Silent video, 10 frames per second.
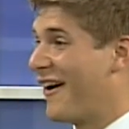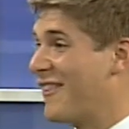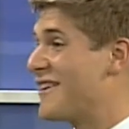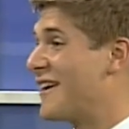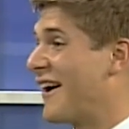on
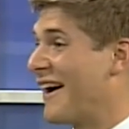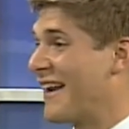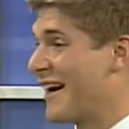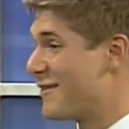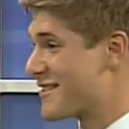the
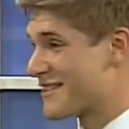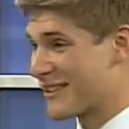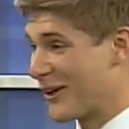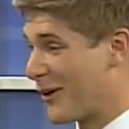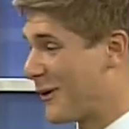dot. Wow. I would just
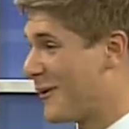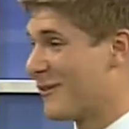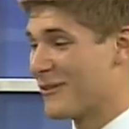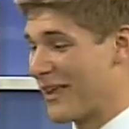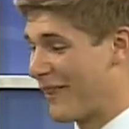
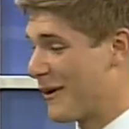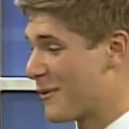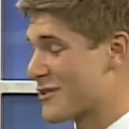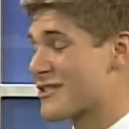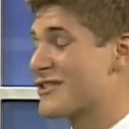go, and they
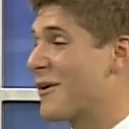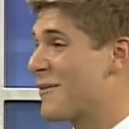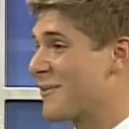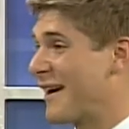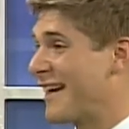were just so
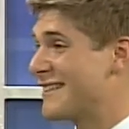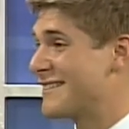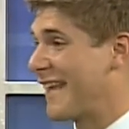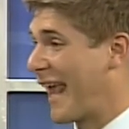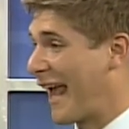impressed. Yeah.